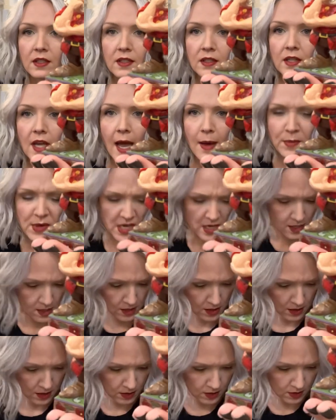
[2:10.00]
Happy?
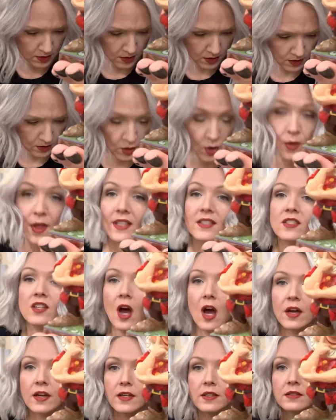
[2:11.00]
No, that's
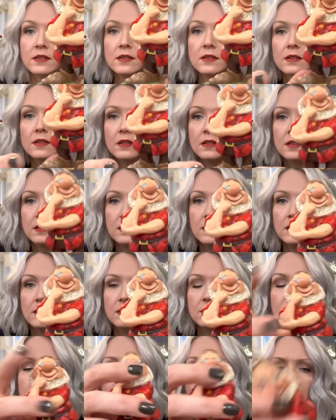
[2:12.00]
Doc.
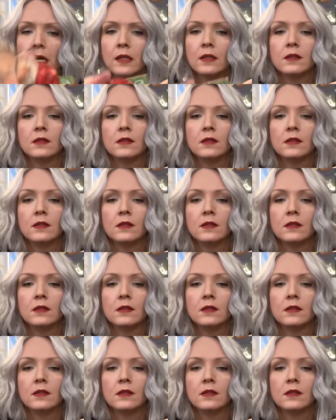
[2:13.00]
Right?